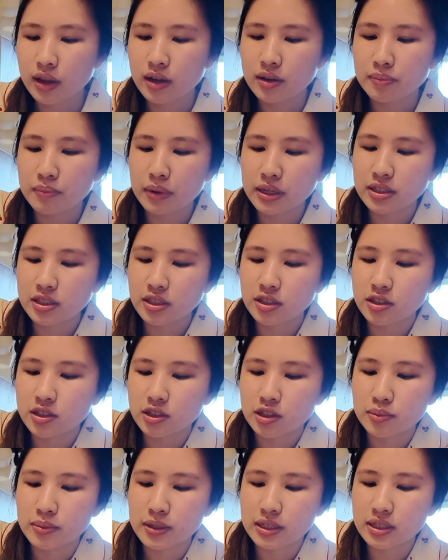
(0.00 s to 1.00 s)
My
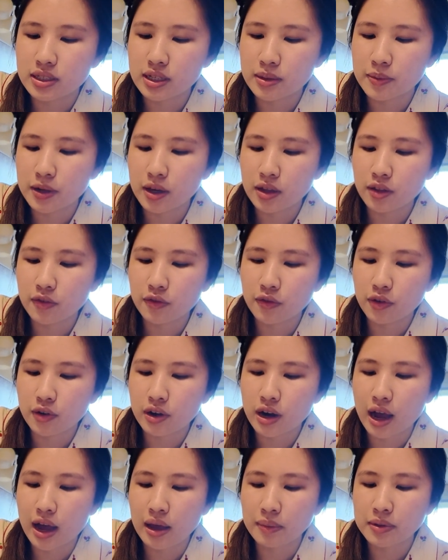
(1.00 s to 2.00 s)
sister's been sleeping on the floor.
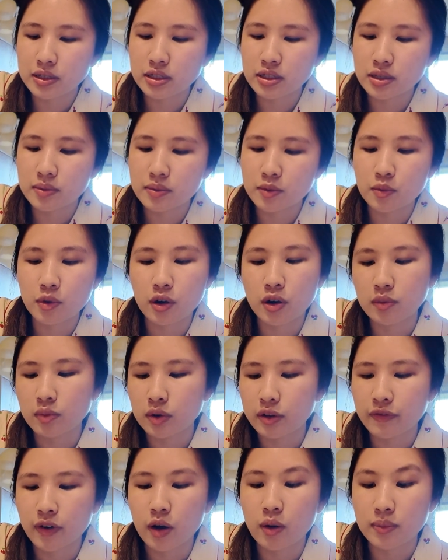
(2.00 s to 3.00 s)
I've been sleeping, well,
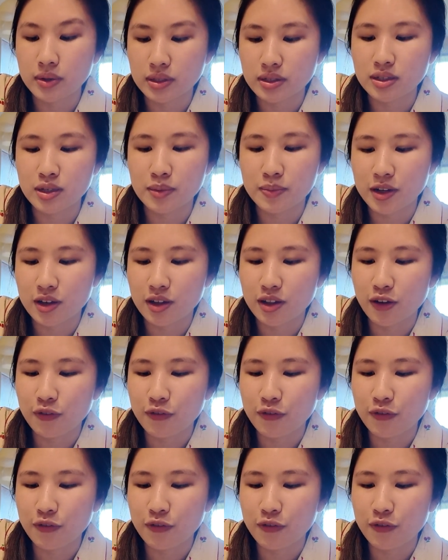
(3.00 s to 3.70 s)
we've all been sleeping on the